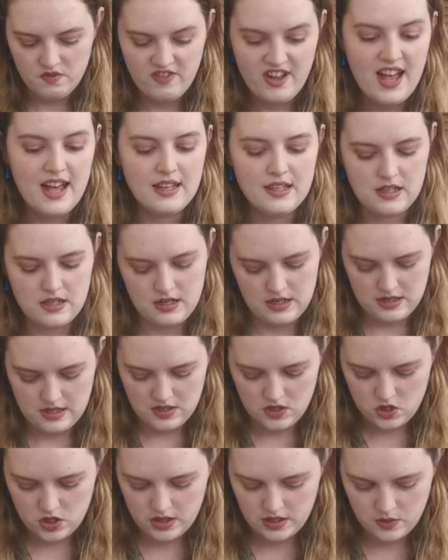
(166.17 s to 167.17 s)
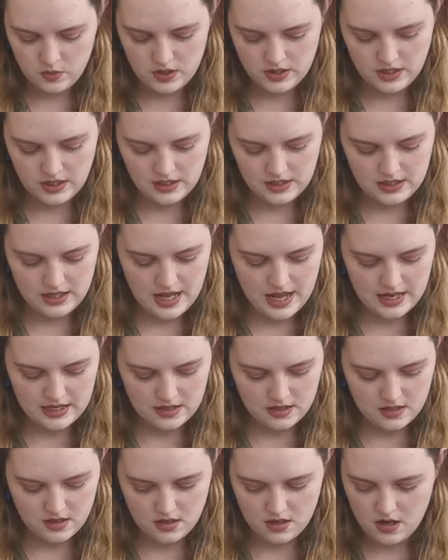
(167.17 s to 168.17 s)
vest essentially with this
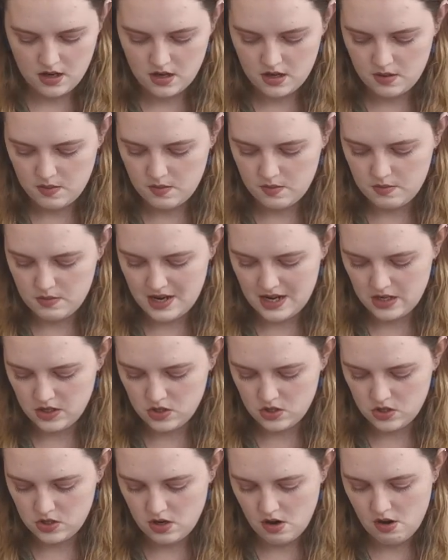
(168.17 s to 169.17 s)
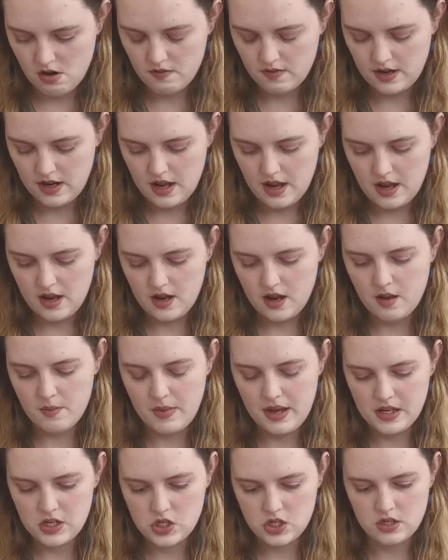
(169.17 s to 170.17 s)
lace and mesh overlay,
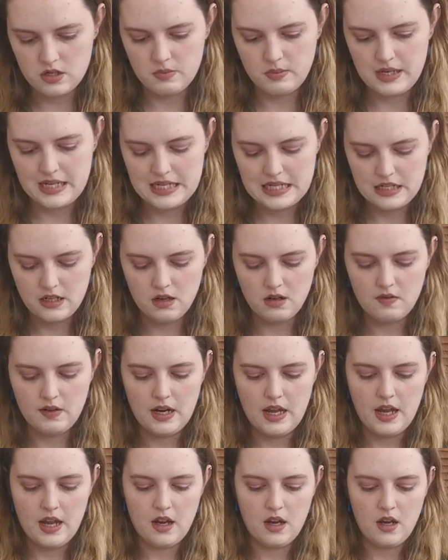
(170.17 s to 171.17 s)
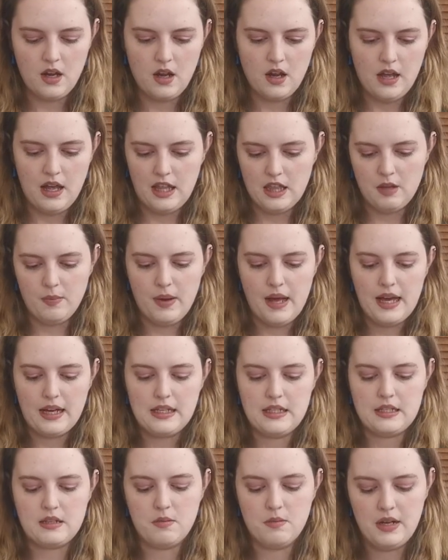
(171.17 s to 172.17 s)
mesh and beaded overlay, and the
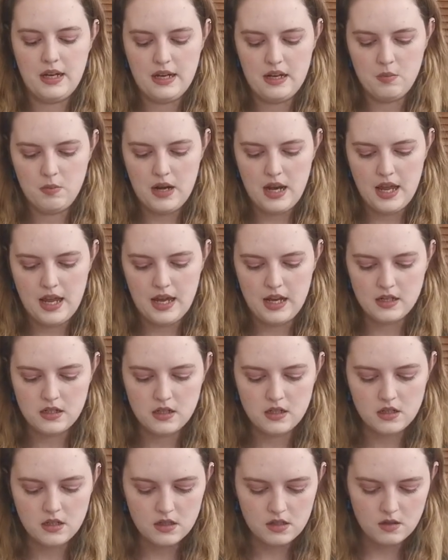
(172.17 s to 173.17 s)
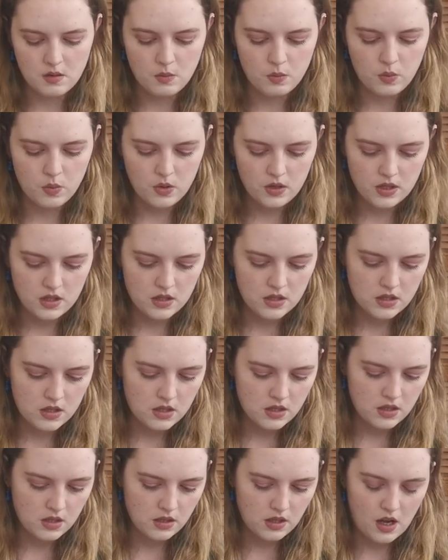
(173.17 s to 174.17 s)
back is completely plain and does up
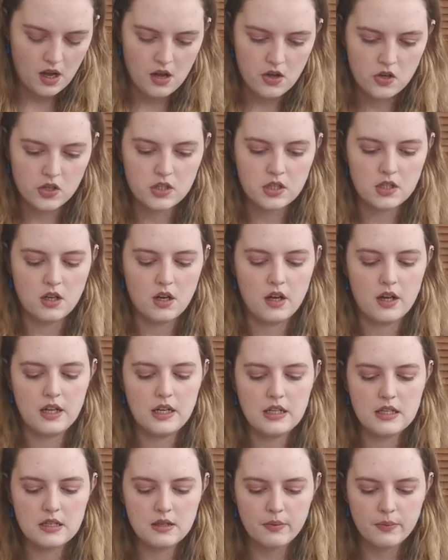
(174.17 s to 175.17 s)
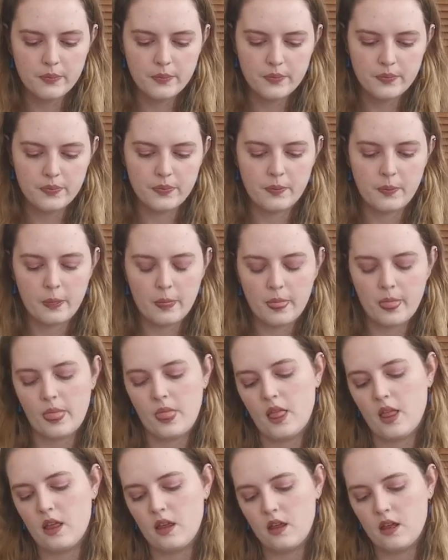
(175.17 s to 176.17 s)
with hooks and eyes.
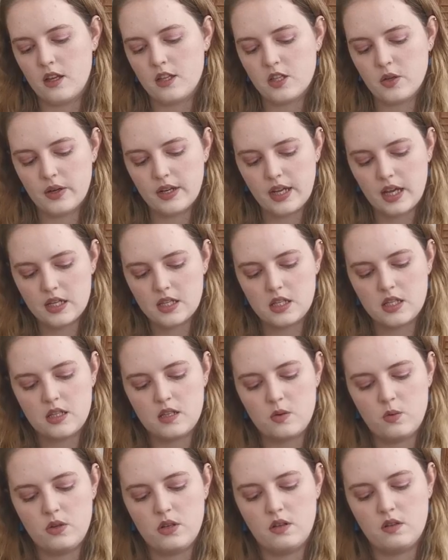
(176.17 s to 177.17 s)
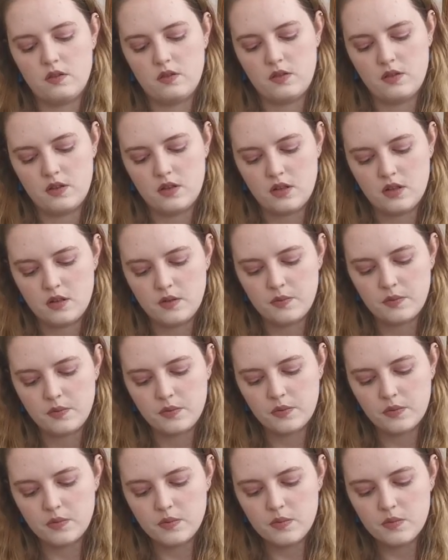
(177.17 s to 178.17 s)
And so I guess this would have
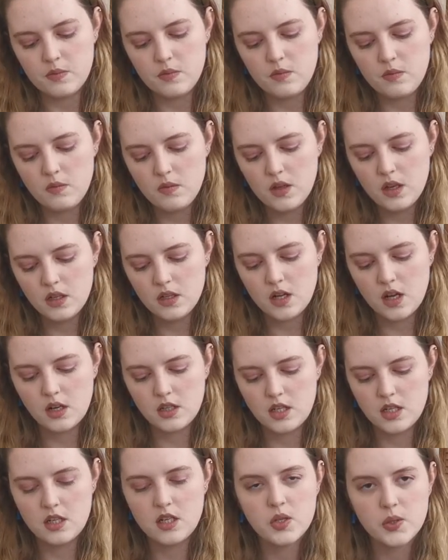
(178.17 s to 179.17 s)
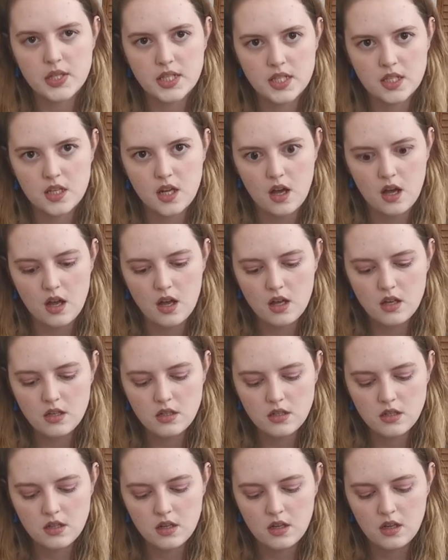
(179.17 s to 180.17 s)
tucked into a
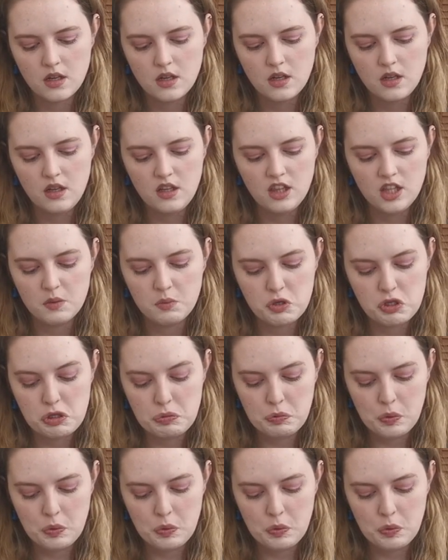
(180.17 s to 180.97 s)
skirt that